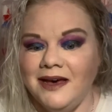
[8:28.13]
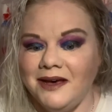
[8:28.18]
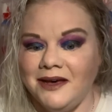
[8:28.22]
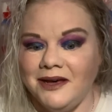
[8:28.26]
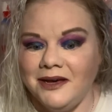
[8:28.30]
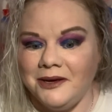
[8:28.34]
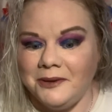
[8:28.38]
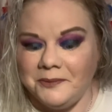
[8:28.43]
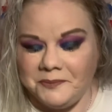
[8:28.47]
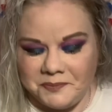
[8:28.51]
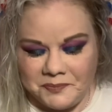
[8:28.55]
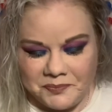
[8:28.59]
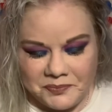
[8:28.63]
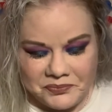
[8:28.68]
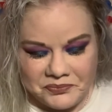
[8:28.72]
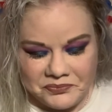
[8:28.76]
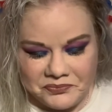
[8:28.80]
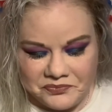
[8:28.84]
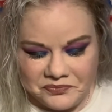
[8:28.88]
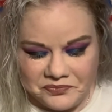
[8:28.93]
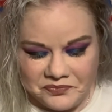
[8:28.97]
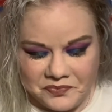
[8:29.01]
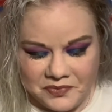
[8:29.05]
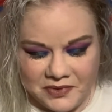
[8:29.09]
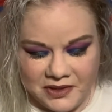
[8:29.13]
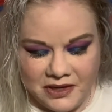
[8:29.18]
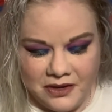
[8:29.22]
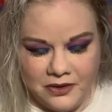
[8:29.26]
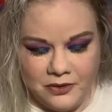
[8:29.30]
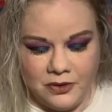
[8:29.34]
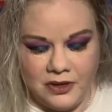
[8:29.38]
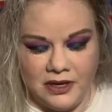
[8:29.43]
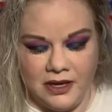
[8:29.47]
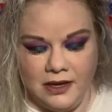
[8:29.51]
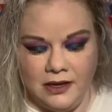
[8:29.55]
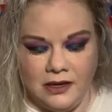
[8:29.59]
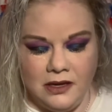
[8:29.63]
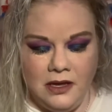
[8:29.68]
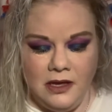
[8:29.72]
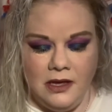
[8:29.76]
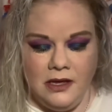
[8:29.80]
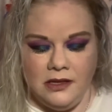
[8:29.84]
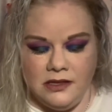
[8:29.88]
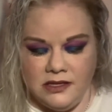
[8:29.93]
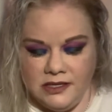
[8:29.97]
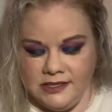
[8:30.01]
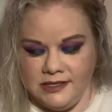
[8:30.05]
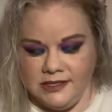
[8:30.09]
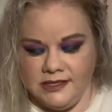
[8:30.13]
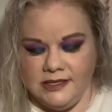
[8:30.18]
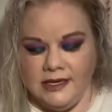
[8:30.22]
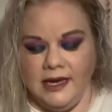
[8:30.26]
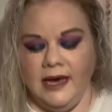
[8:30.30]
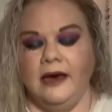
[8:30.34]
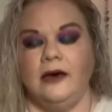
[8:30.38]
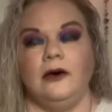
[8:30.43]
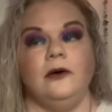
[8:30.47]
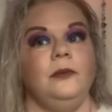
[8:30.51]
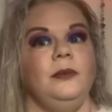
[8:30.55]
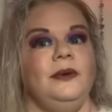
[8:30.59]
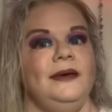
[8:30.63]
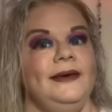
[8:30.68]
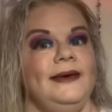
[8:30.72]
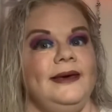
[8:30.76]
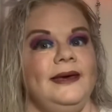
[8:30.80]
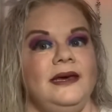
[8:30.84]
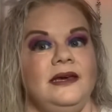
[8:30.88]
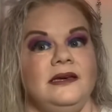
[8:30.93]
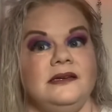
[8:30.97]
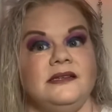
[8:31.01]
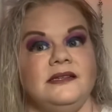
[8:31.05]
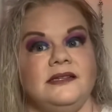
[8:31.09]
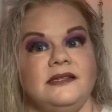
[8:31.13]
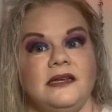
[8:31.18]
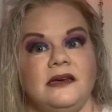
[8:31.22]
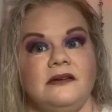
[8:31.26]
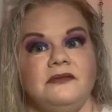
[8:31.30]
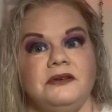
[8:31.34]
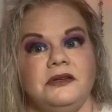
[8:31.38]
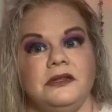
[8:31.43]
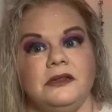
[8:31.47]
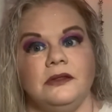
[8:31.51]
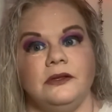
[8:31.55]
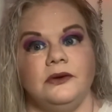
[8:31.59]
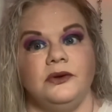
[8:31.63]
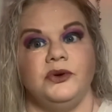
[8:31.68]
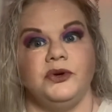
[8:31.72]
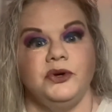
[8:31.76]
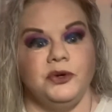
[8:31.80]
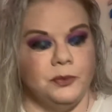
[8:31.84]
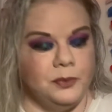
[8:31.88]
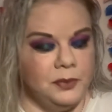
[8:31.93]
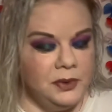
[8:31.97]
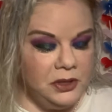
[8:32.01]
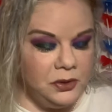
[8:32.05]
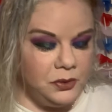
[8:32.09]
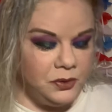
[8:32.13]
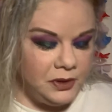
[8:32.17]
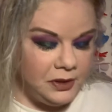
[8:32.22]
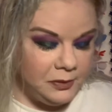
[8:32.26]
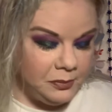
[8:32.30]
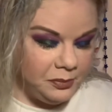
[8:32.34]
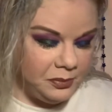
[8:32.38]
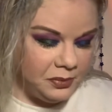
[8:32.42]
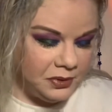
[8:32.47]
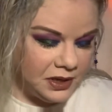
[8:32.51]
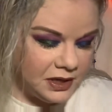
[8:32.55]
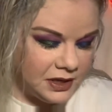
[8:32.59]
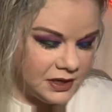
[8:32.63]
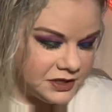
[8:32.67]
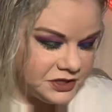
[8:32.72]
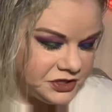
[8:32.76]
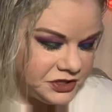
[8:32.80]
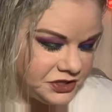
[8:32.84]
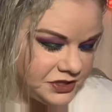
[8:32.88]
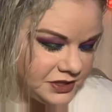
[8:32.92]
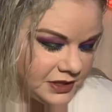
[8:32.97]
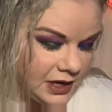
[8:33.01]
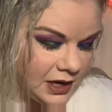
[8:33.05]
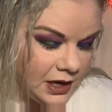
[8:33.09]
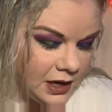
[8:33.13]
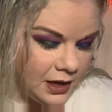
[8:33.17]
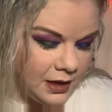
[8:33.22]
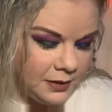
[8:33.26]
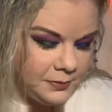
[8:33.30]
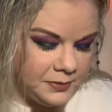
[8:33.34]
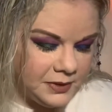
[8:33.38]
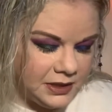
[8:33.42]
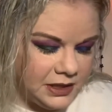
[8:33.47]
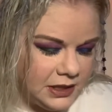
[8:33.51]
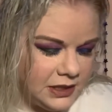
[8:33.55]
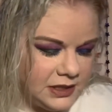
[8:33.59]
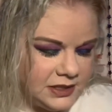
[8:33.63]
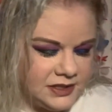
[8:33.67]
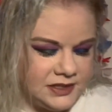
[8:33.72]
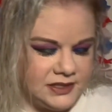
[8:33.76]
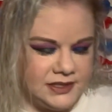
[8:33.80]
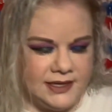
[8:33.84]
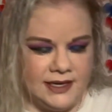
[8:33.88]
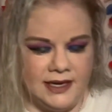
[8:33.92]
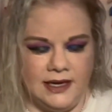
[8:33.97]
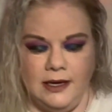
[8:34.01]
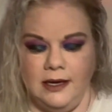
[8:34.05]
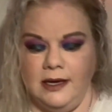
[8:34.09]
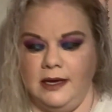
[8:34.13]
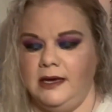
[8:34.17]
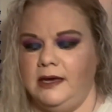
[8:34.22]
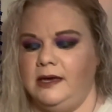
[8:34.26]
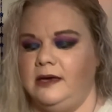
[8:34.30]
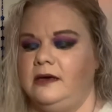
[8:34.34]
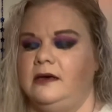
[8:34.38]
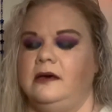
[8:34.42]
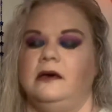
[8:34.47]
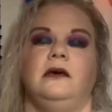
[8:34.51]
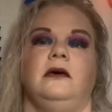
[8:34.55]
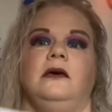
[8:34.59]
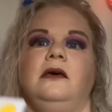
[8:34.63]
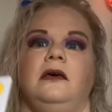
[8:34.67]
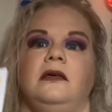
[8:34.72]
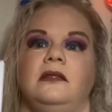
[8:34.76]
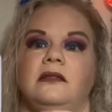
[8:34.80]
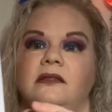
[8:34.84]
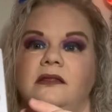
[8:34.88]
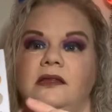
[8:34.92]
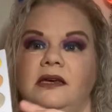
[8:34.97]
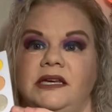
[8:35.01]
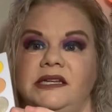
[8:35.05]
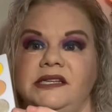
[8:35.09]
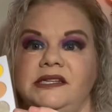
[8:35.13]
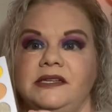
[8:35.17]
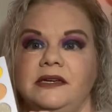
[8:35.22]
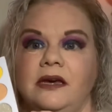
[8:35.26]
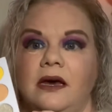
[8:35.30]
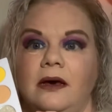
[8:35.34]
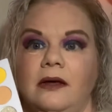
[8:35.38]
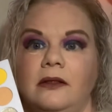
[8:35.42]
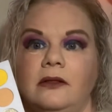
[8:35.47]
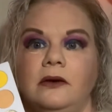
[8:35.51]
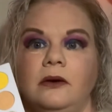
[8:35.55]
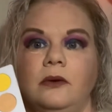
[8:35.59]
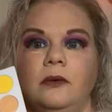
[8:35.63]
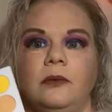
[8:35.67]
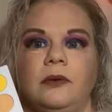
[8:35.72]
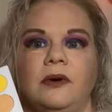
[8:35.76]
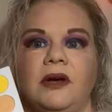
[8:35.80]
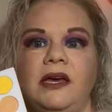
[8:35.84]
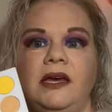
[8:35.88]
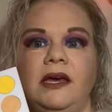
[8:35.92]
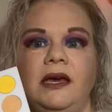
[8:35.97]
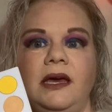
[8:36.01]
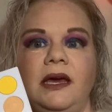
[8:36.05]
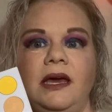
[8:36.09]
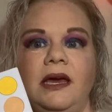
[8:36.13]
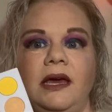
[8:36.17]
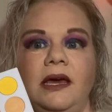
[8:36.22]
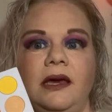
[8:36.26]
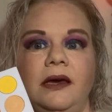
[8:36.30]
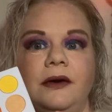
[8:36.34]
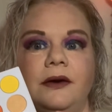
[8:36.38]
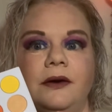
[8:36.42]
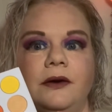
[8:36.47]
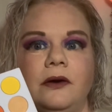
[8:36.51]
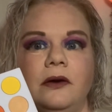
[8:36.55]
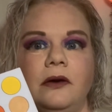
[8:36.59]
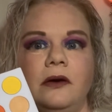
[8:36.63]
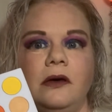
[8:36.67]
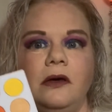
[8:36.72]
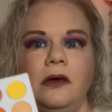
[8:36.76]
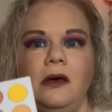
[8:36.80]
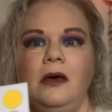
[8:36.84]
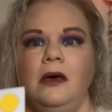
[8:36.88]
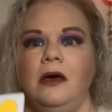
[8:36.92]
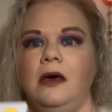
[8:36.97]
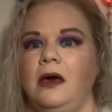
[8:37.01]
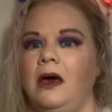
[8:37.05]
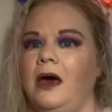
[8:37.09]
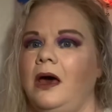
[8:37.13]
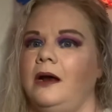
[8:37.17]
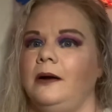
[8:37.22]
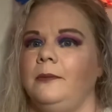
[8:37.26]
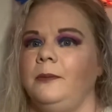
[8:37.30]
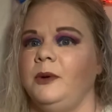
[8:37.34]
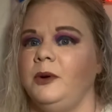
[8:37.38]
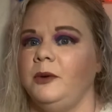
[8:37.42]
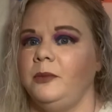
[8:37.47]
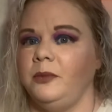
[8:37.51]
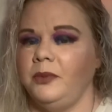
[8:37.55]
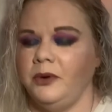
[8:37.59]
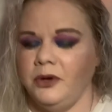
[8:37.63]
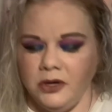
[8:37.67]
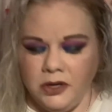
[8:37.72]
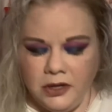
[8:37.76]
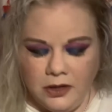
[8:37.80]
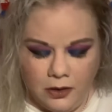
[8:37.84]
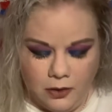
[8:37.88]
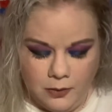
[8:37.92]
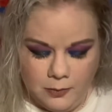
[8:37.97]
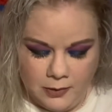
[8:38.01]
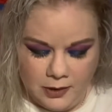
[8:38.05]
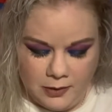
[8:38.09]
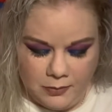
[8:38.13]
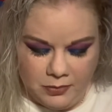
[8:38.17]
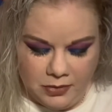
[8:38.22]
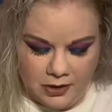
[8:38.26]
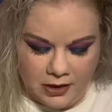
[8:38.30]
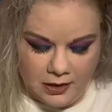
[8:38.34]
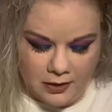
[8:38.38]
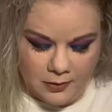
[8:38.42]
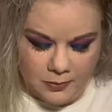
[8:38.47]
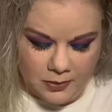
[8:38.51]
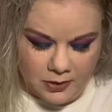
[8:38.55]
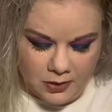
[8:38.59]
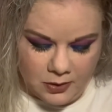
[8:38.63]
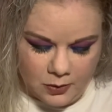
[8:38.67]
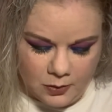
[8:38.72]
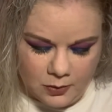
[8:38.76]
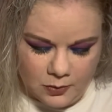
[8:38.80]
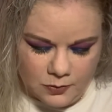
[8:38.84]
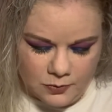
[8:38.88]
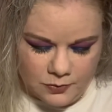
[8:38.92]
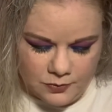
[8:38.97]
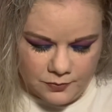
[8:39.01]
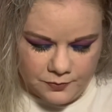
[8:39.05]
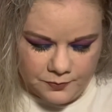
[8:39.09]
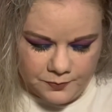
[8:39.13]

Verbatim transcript: um, Okay, this is an LBE7 Lunar Beauty Brush. I'm going to take this color right here, and I'm going to put it on my brow bone